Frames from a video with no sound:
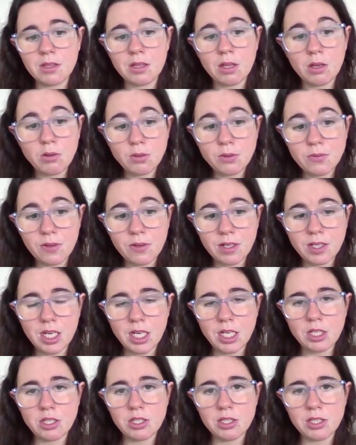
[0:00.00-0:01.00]
Those
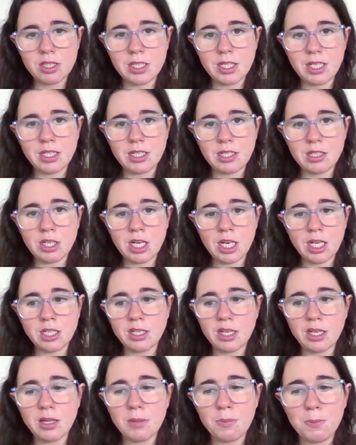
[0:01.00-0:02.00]
foundations need to change.
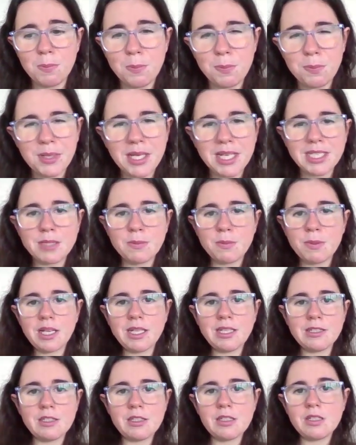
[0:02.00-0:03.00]
And the best
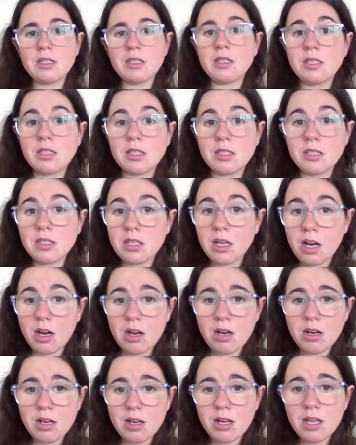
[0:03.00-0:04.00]
place to
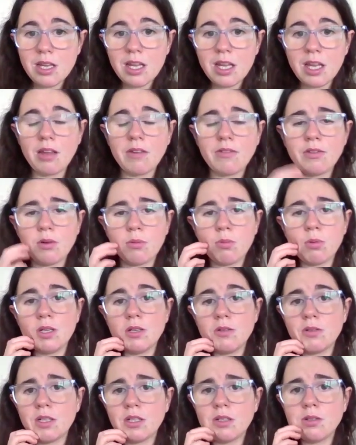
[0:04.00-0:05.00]
start, if you're
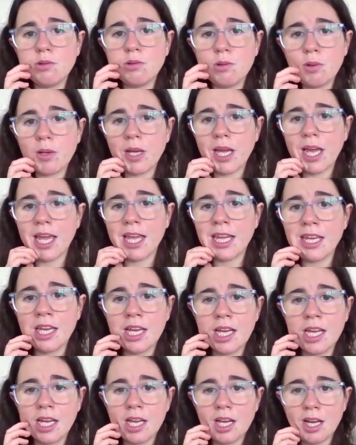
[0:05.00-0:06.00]
wondering, oh, okay,
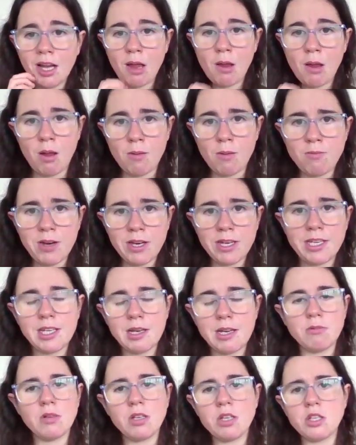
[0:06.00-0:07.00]
I'm
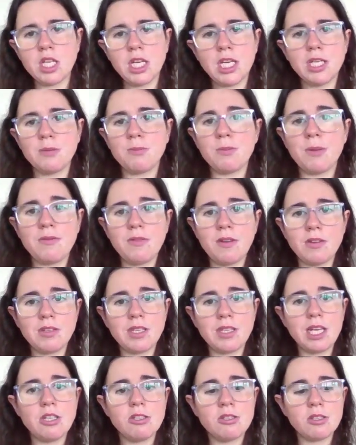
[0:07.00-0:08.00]
ready, I want to change my
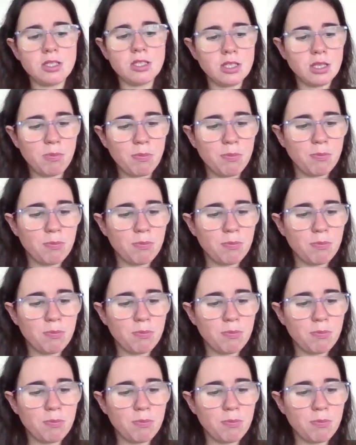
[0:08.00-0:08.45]
foundations, the